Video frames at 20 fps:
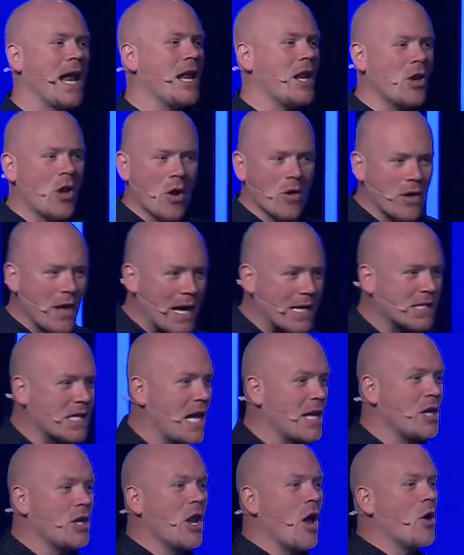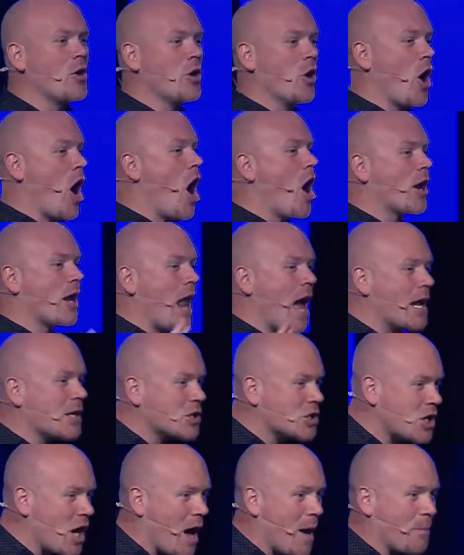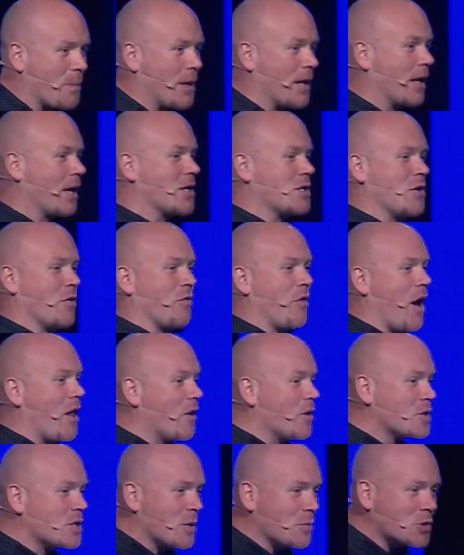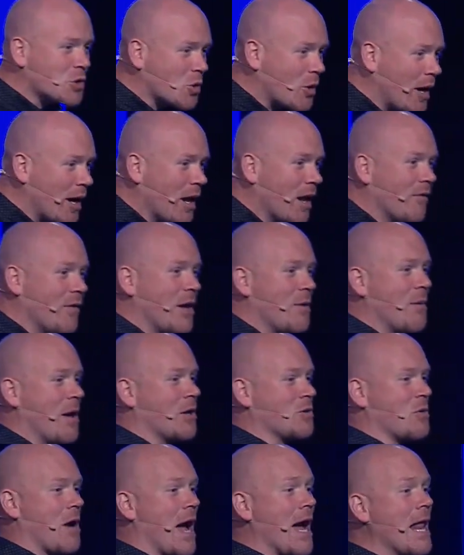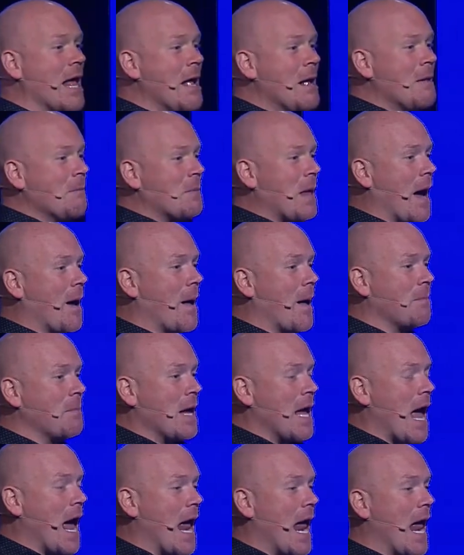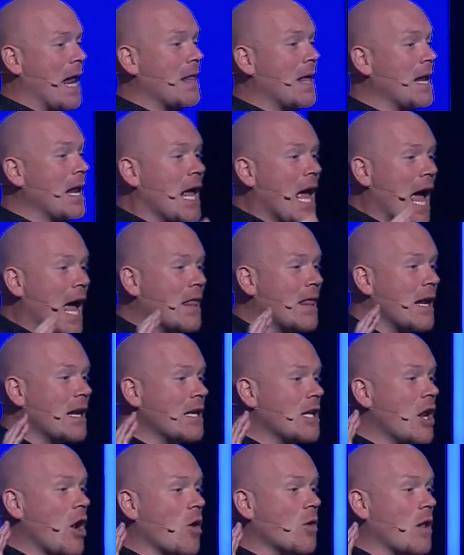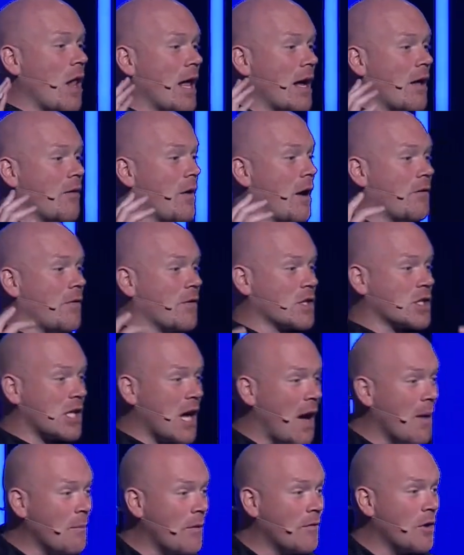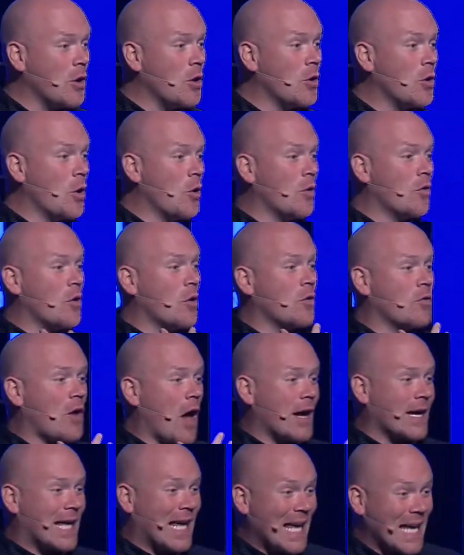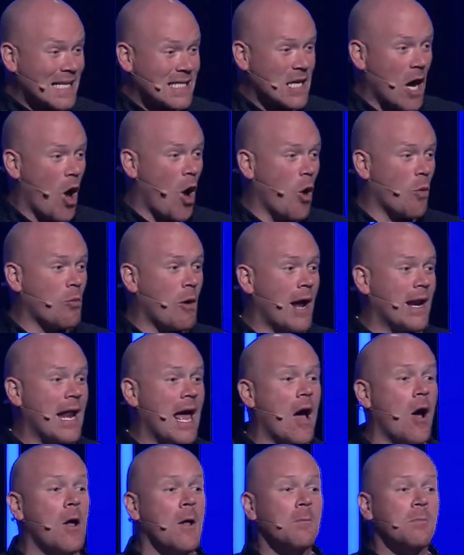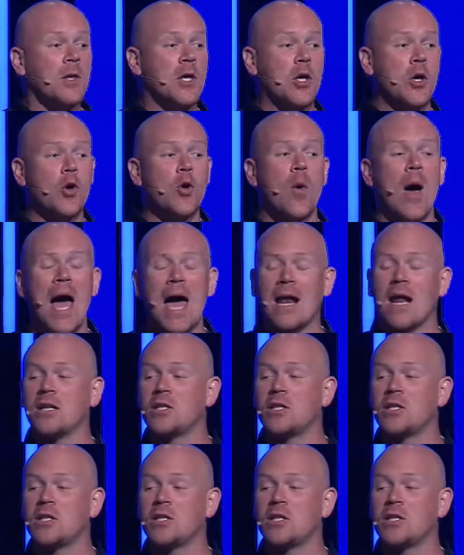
you know, next thing you know, your online shopping because you followed some trail of emails, right? Uh, uh, and, and, then, and then, you know, like, like for some of you who, who've got kids at home right now, you had a